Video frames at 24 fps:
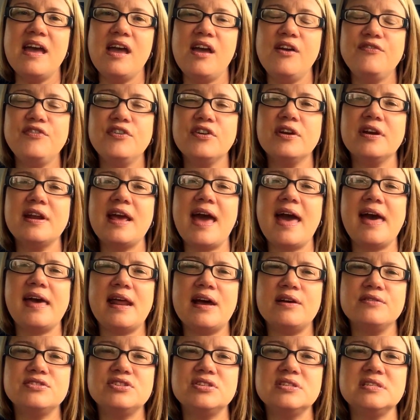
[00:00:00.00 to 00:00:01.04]
If you're gonna head
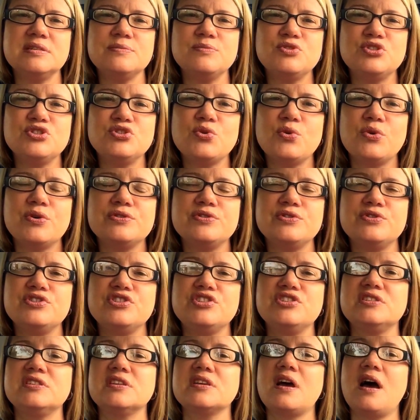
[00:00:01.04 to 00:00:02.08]
out to some stores, there's
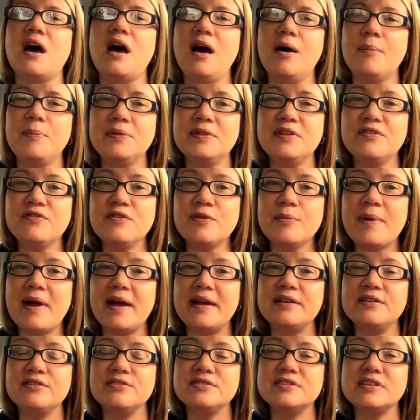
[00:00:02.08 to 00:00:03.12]
just a couple of
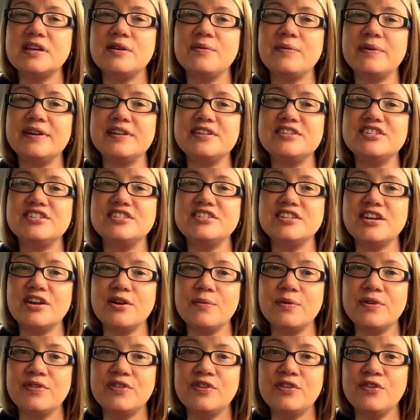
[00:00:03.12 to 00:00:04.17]
reminders I wanna
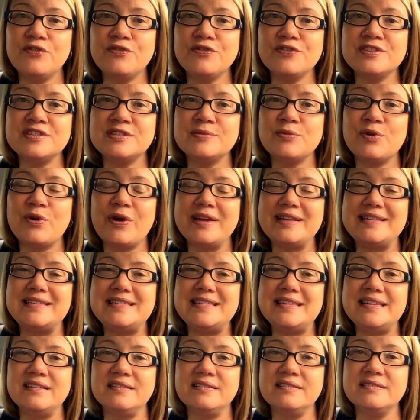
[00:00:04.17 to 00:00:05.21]
share with you for some great
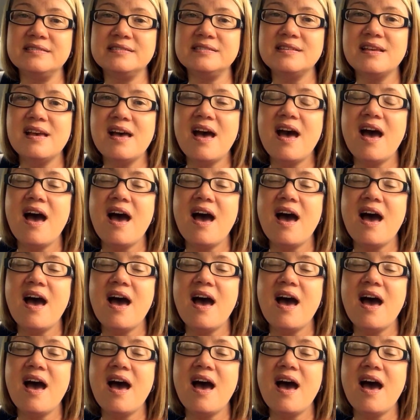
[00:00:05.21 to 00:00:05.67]
deals.